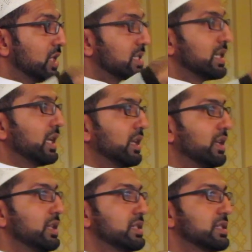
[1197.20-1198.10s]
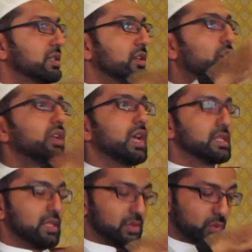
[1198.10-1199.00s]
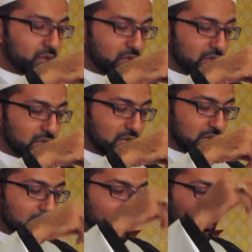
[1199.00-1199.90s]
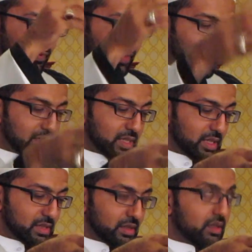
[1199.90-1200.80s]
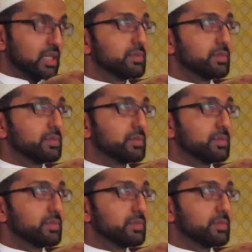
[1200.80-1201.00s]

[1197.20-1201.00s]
just like it is on us as well. If fasting is an